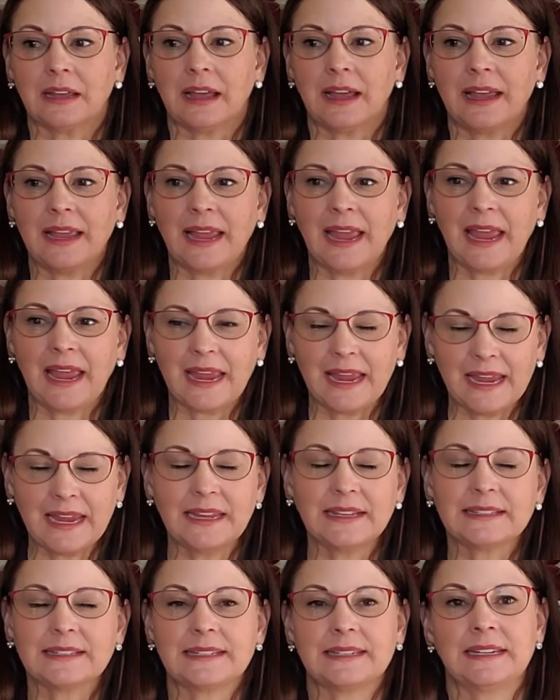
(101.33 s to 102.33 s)
I
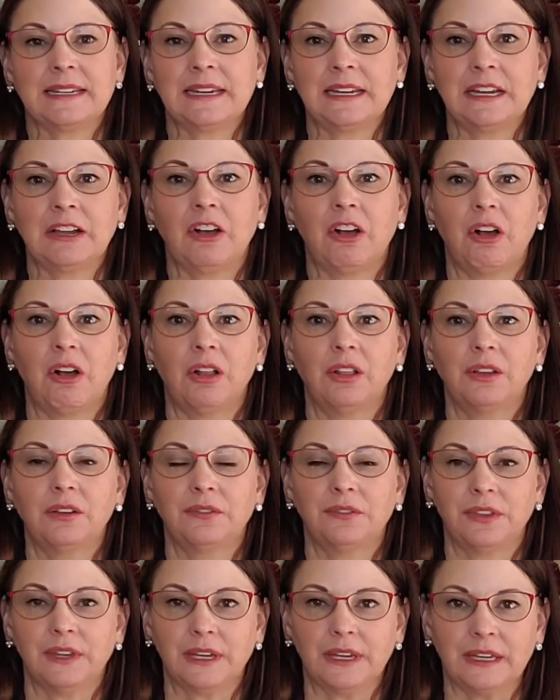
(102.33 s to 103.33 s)
hate seeing all
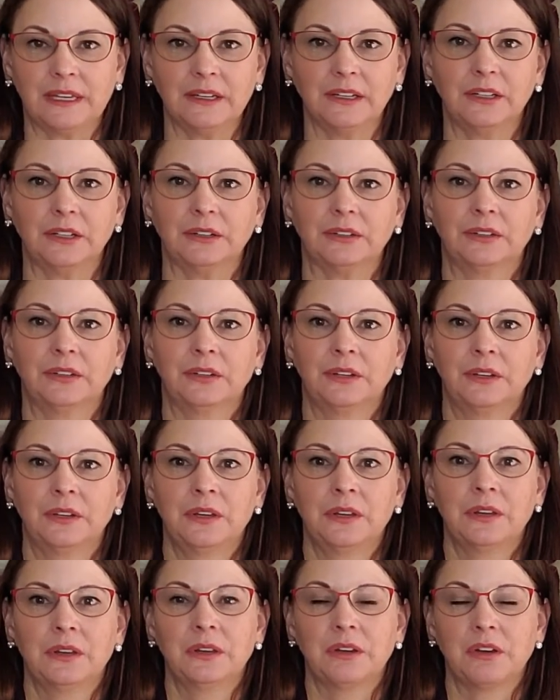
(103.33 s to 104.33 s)
of the guilt
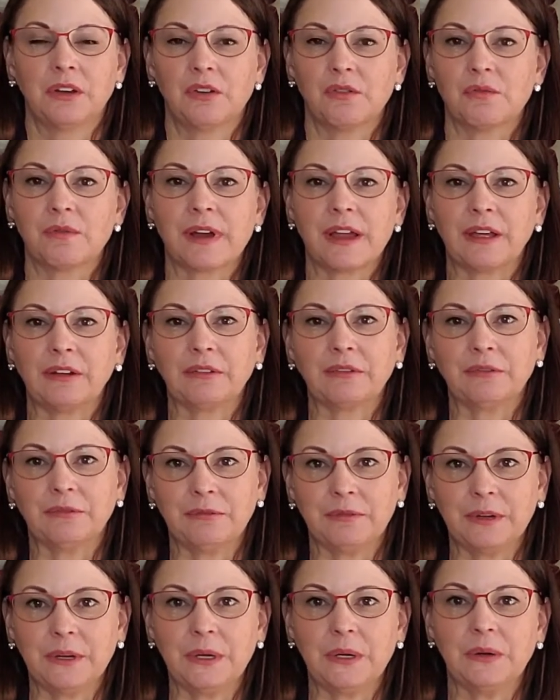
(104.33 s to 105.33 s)
around
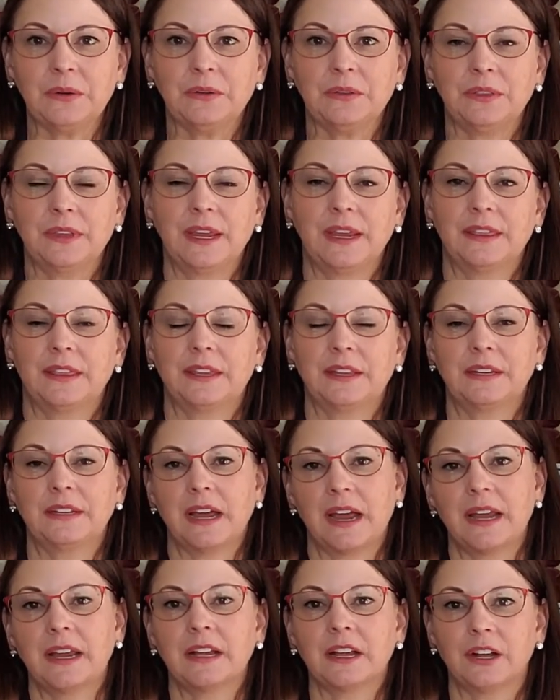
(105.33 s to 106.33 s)
food that the
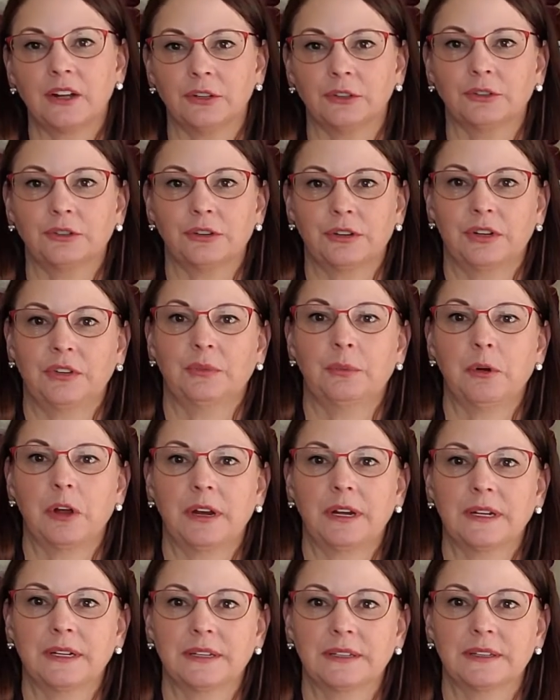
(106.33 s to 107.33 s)
diet culture has brought
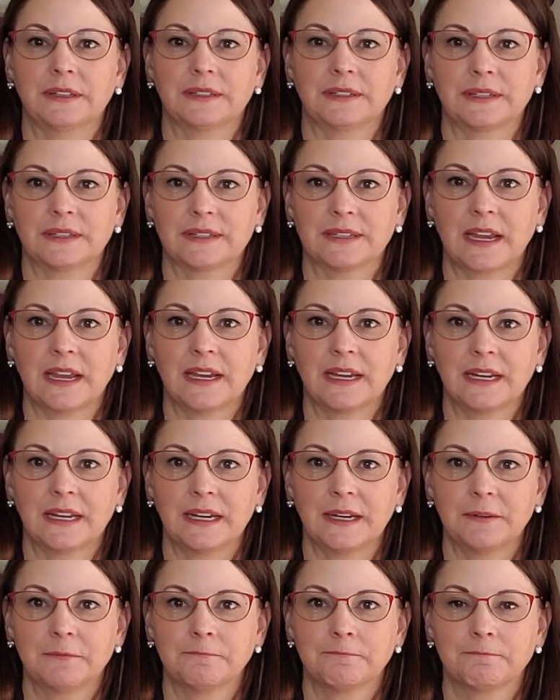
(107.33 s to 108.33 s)
into the
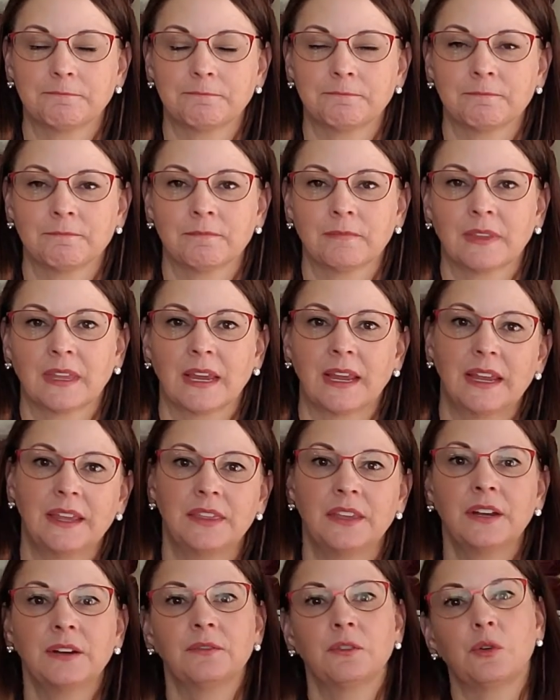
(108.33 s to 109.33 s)
society. And
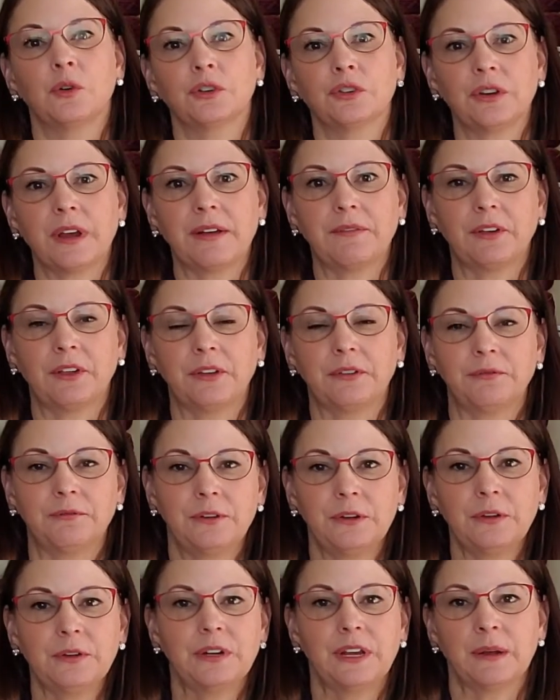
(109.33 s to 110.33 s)
then, of course, you have all the
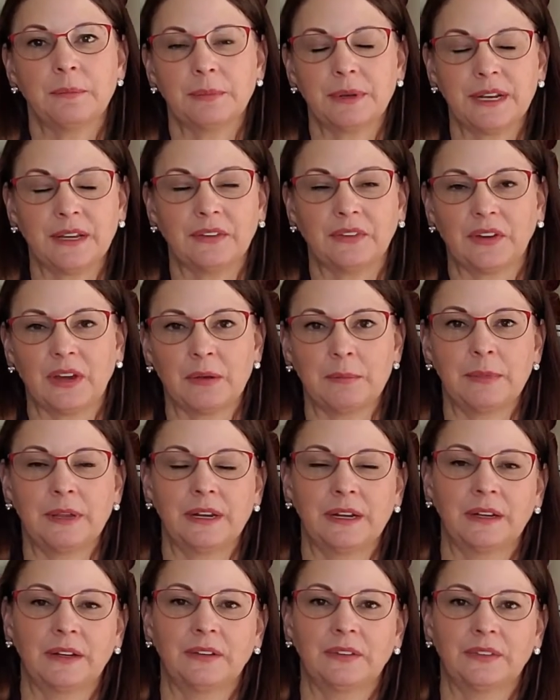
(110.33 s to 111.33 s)
food companies come in
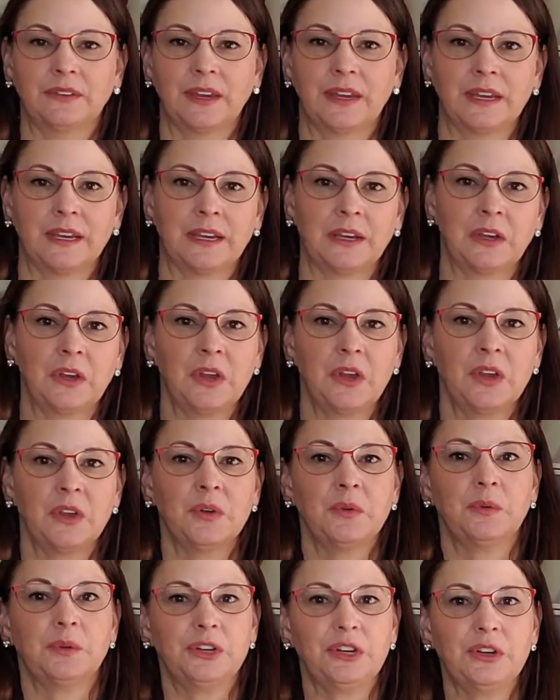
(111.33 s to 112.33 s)
and saying,
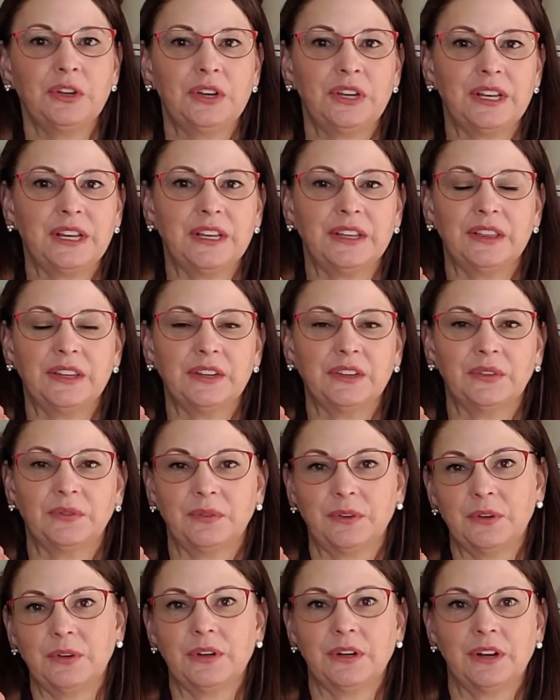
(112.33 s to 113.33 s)
well, you can eat this
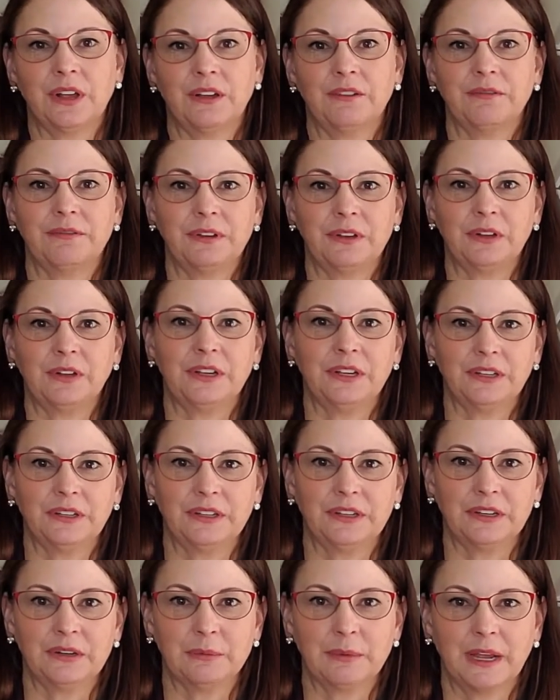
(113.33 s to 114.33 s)
food and not feel
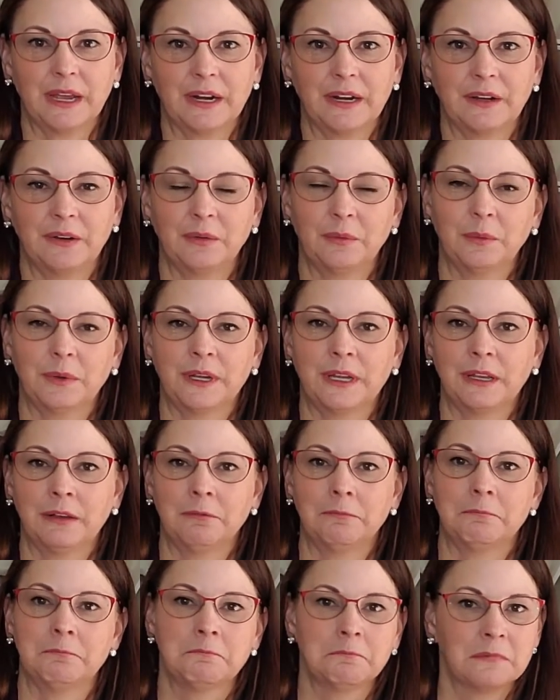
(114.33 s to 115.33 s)
guilty about it,
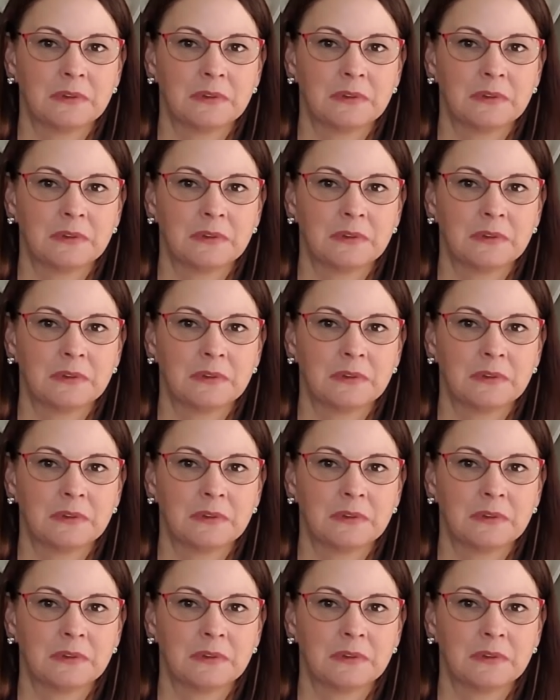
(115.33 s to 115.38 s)
when